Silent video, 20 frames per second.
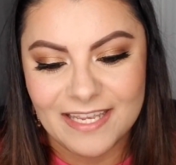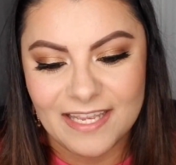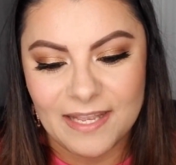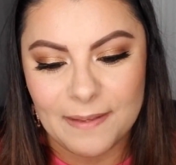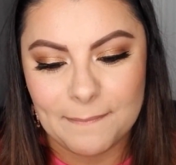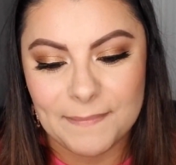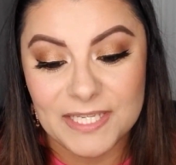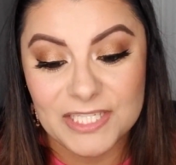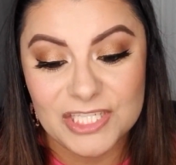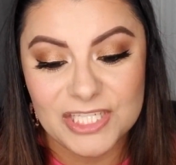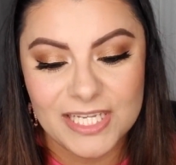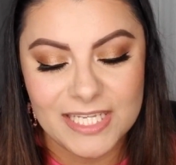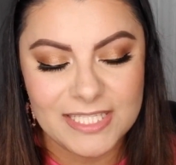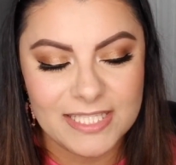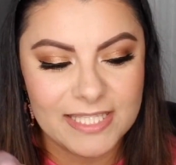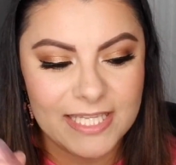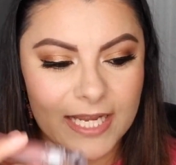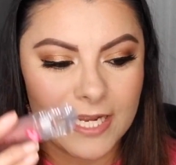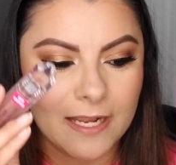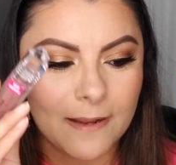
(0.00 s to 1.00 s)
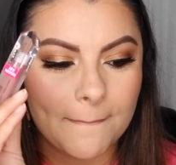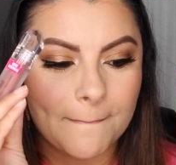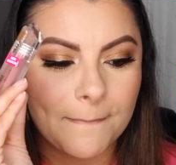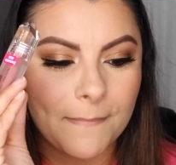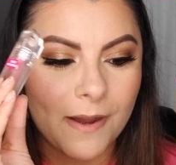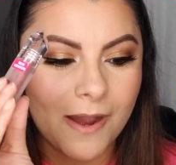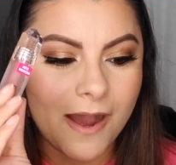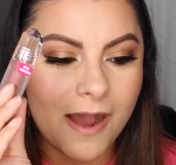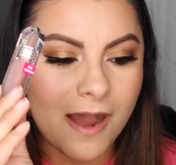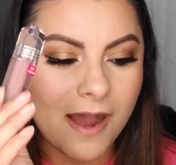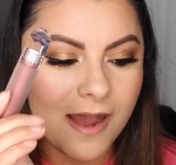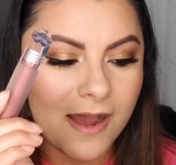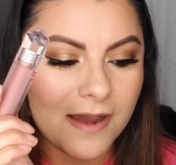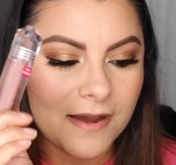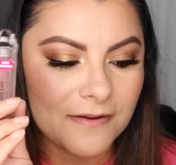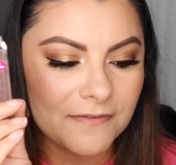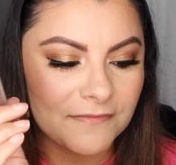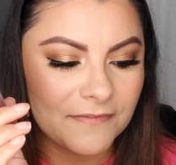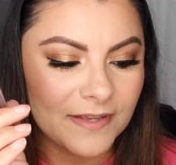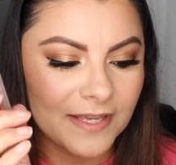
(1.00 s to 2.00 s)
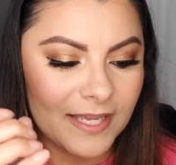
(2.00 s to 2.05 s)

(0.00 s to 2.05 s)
Majestic Mauve.